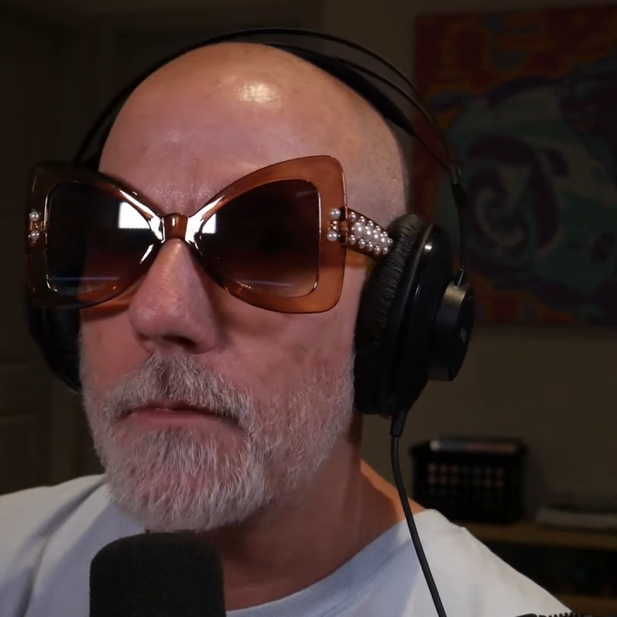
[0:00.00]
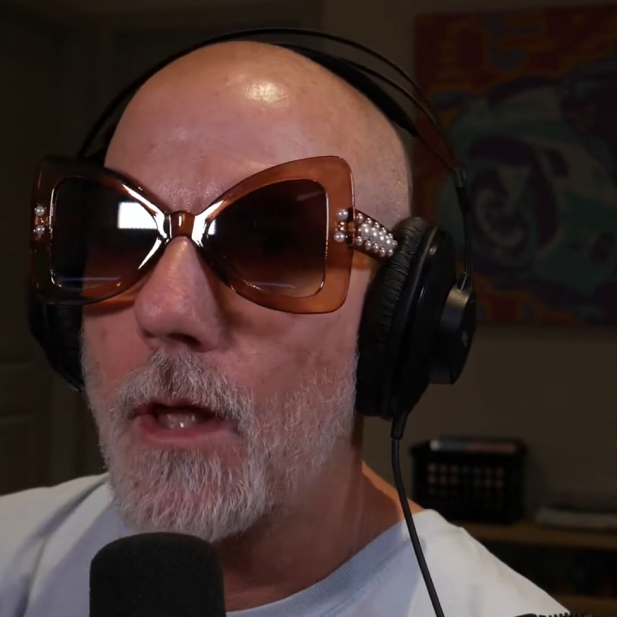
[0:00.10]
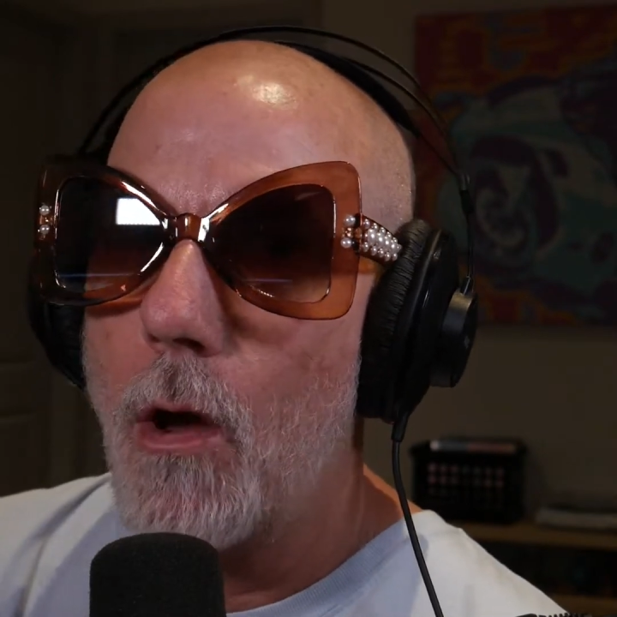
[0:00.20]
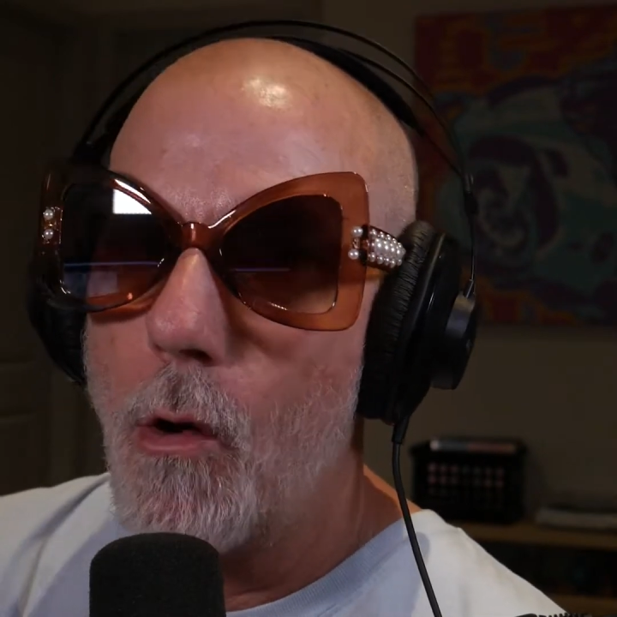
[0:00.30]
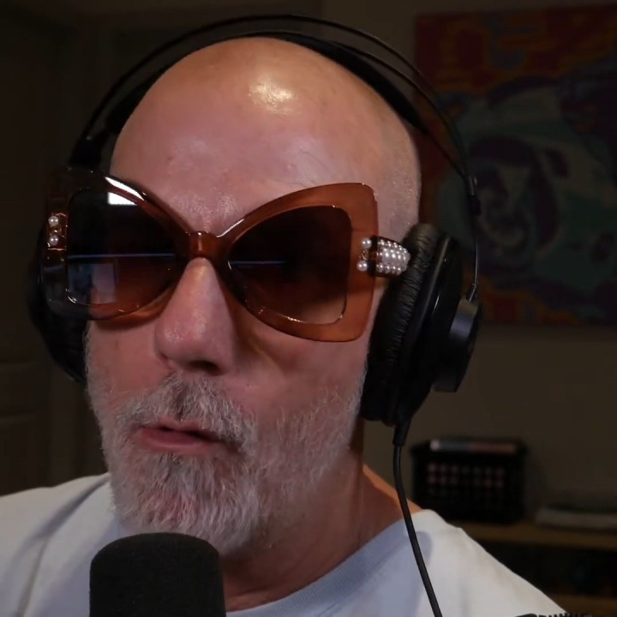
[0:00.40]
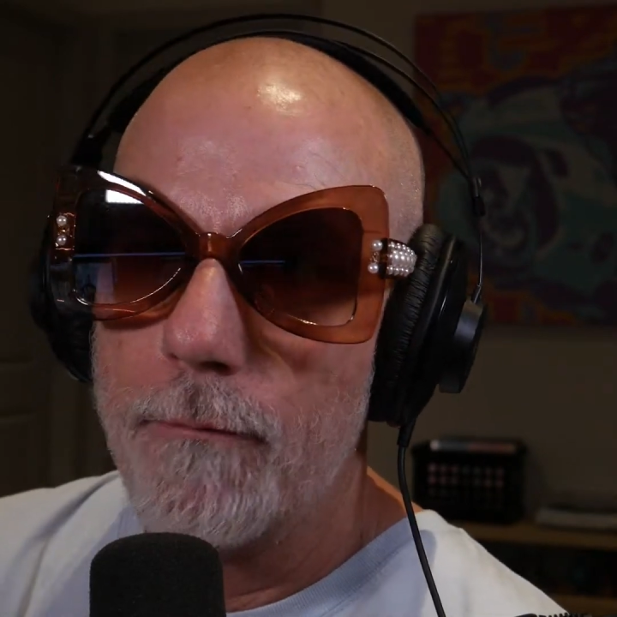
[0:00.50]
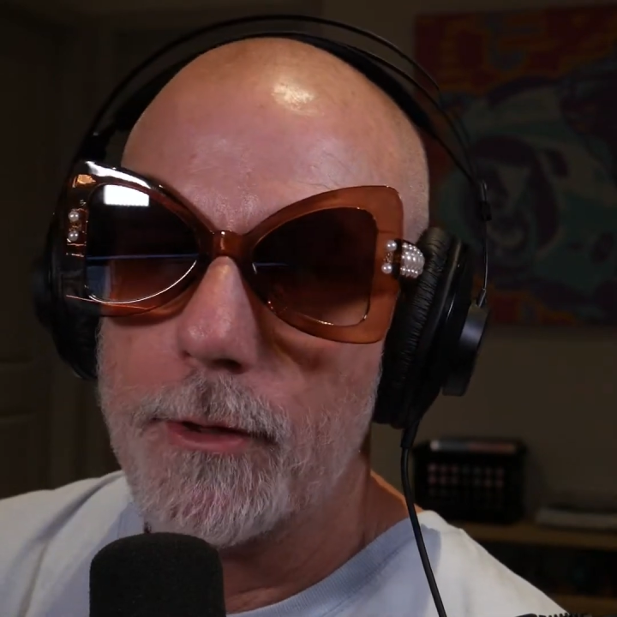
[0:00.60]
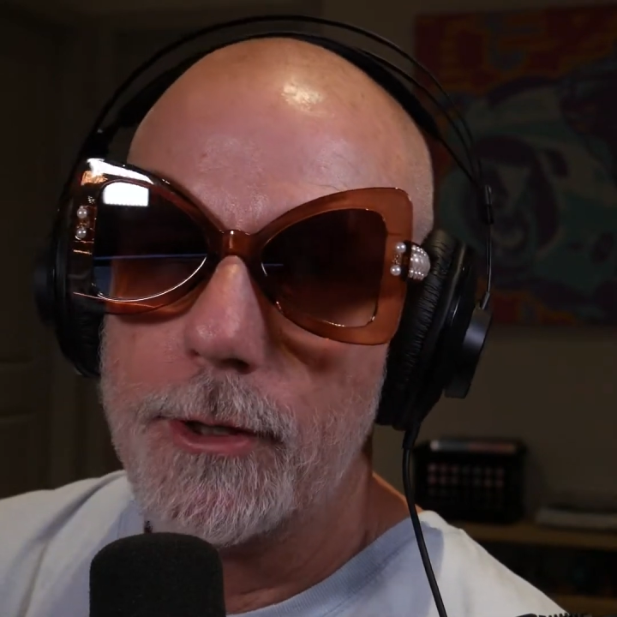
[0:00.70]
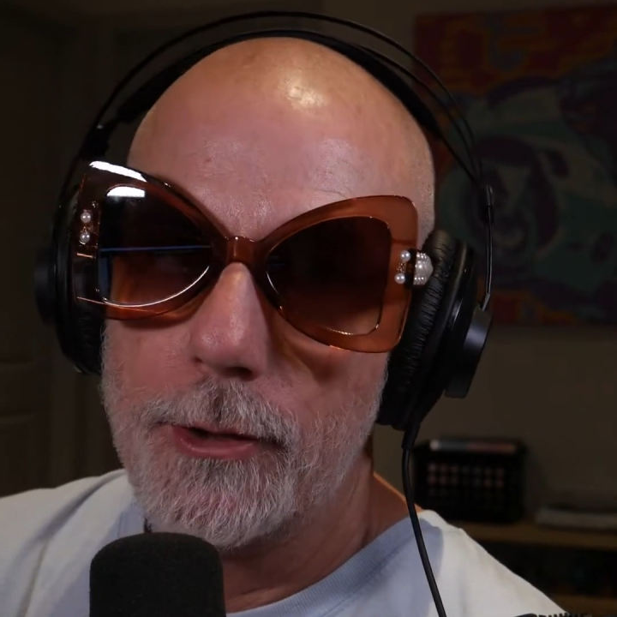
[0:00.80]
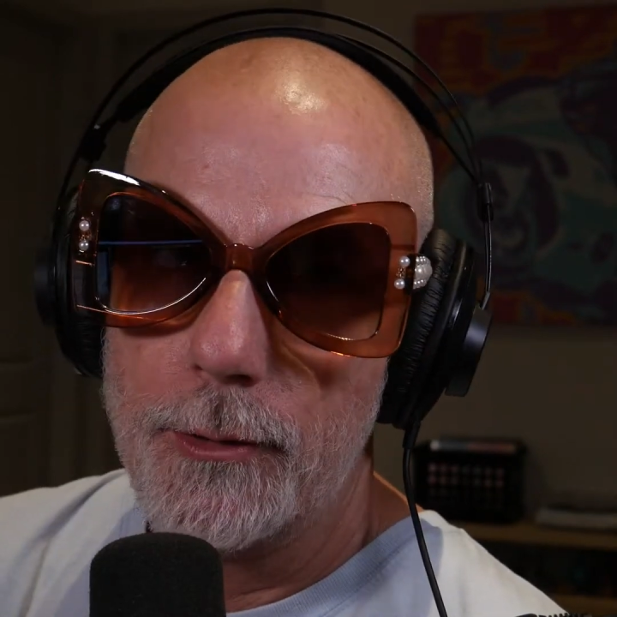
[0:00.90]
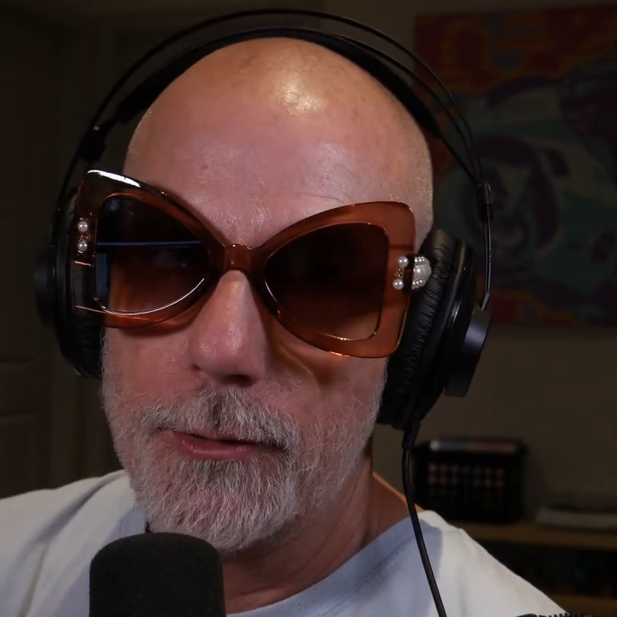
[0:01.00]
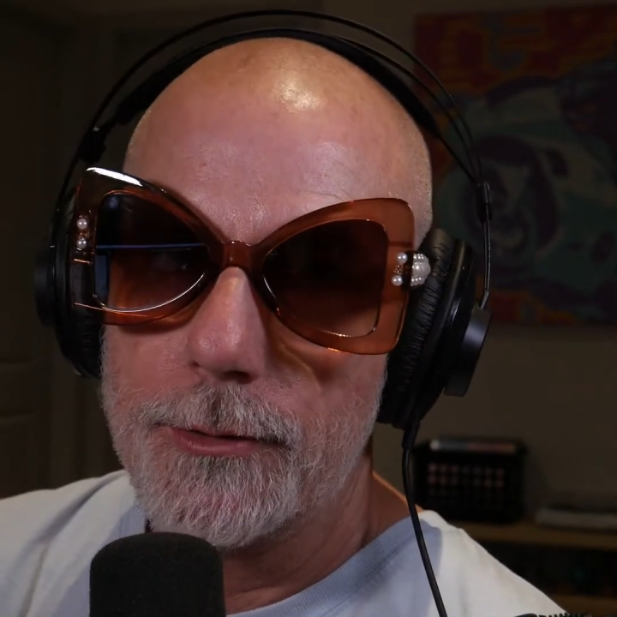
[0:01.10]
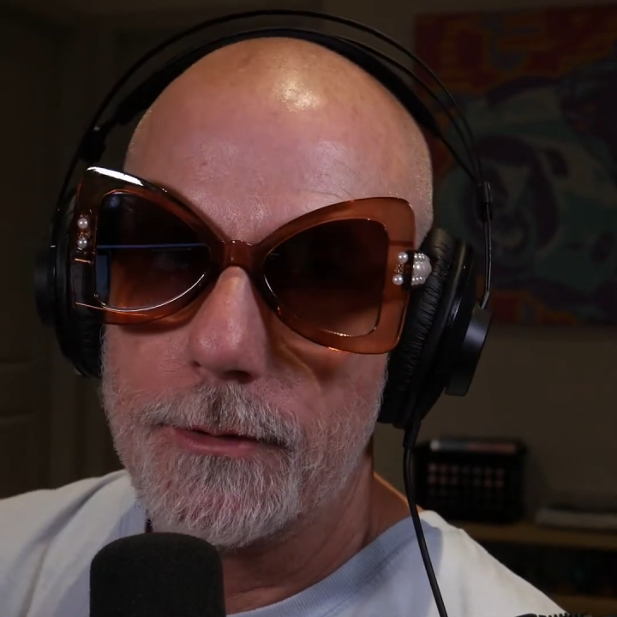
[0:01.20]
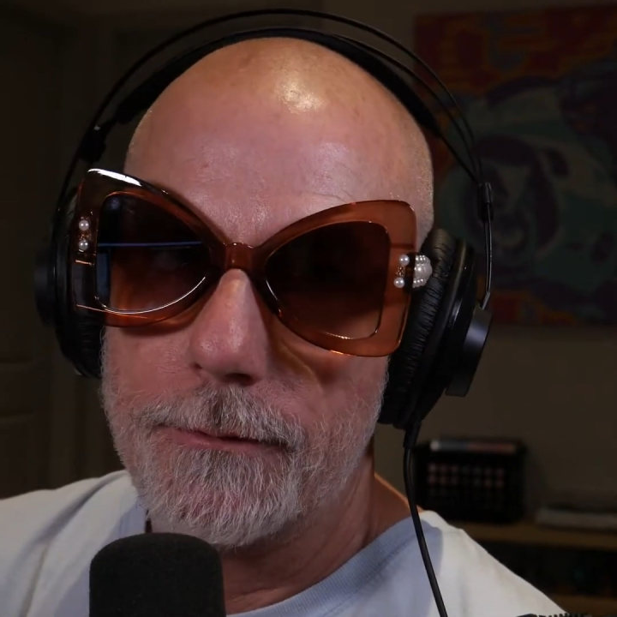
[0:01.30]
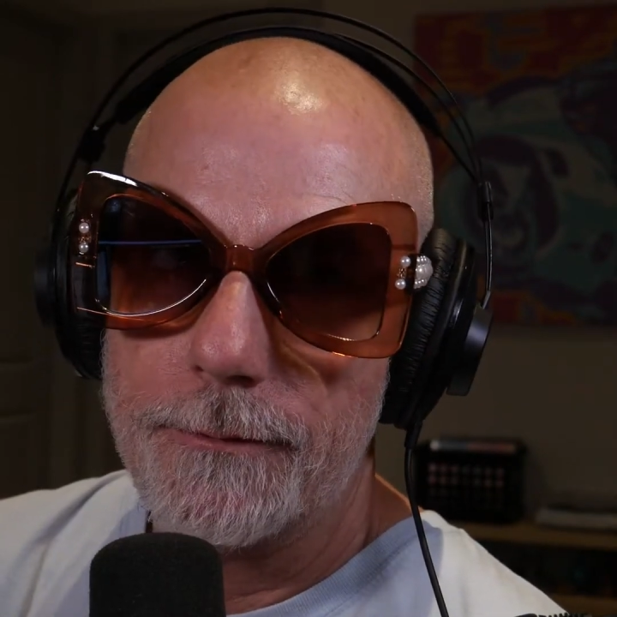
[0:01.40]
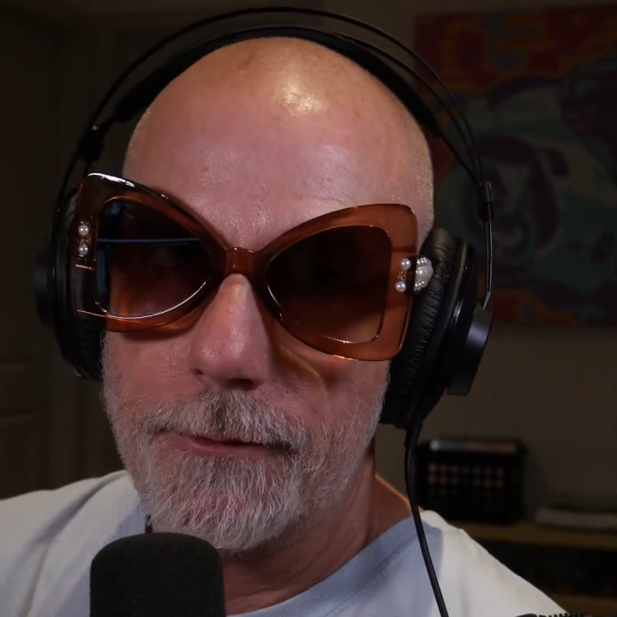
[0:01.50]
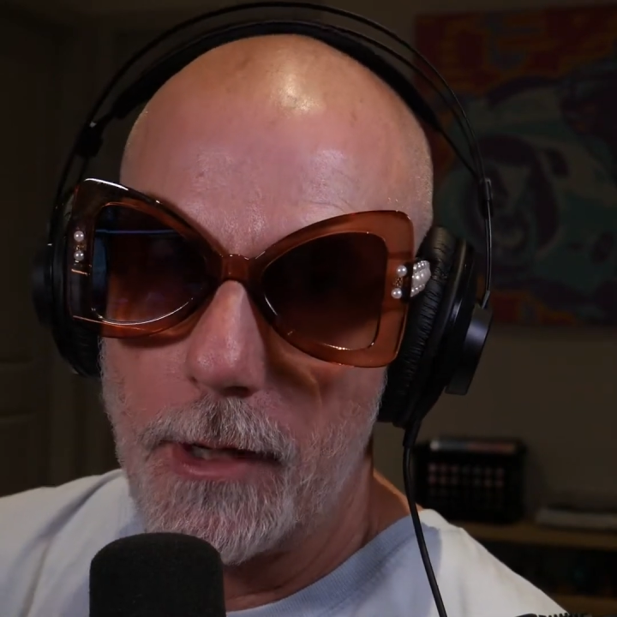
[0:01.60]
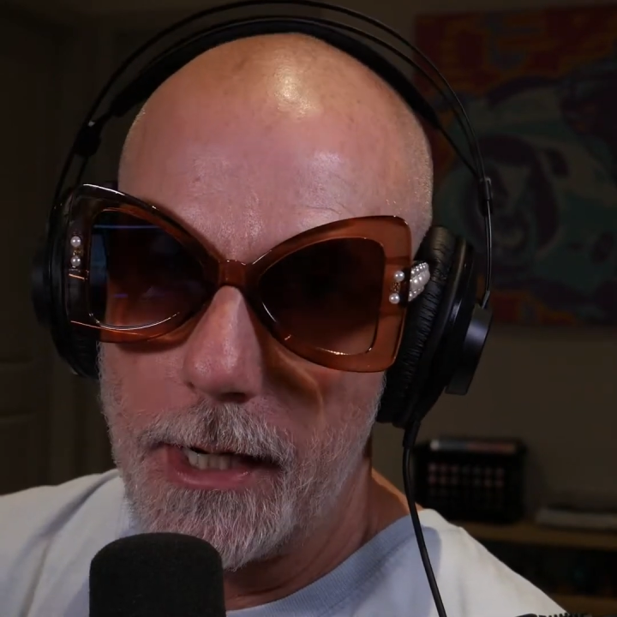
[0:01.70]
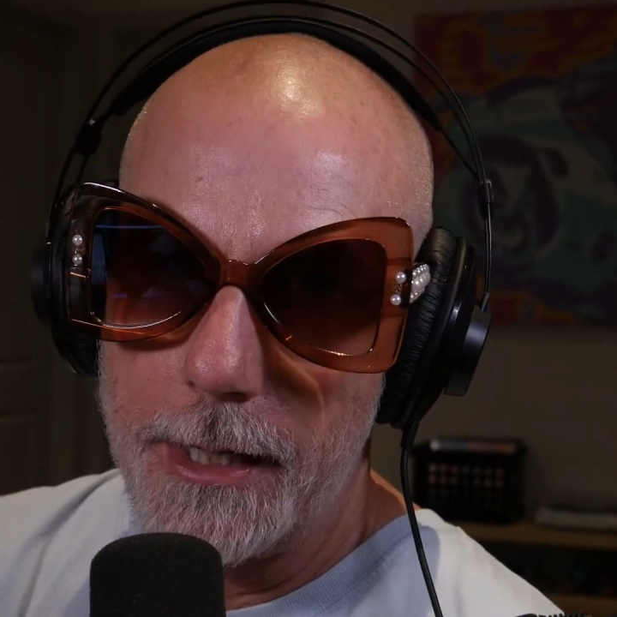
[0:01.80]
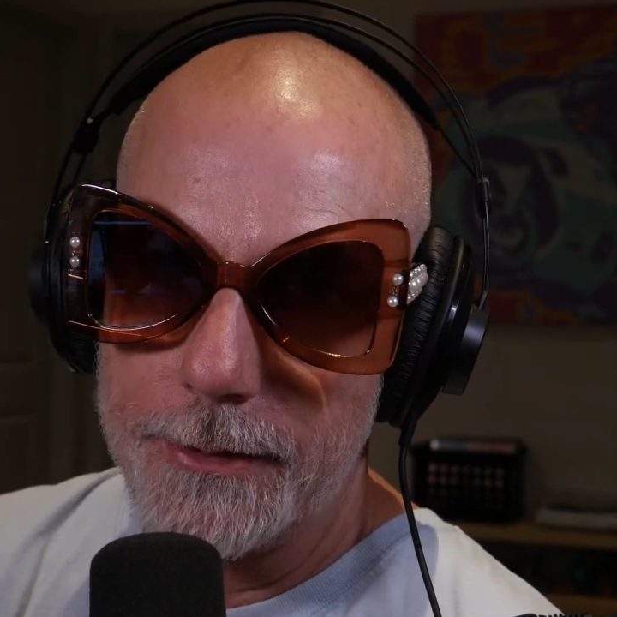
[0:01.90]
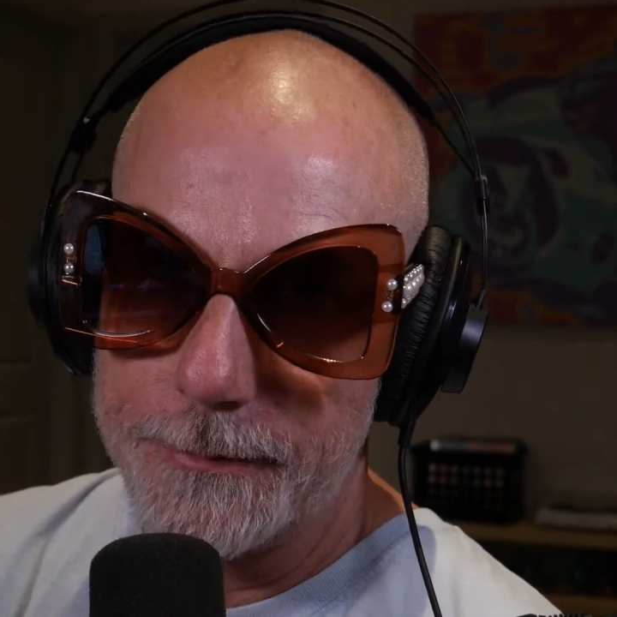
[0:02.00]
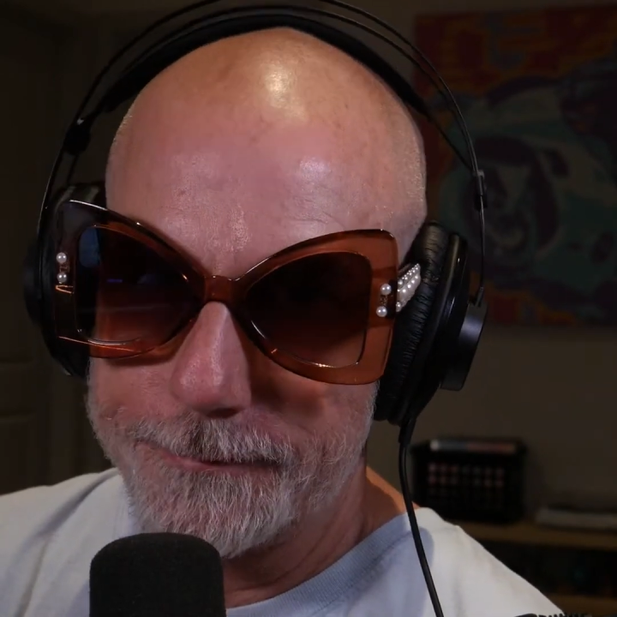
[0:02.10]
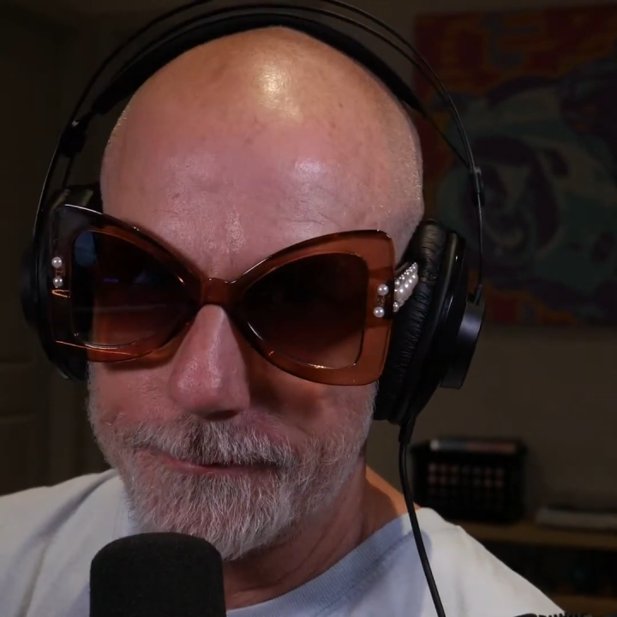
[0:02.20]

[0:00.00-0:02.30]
overused phrase